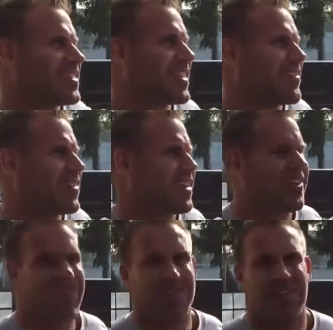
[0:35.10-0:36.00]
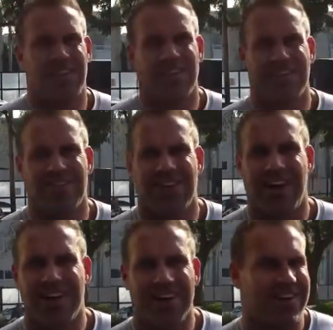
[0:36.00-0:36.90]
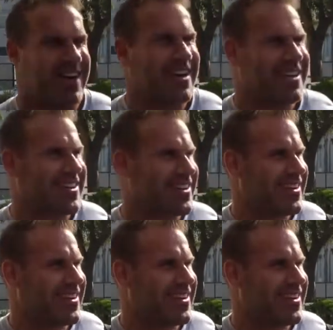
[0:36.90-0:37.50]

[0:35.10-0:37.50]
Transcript: wants to get video of me on the Ducati, right?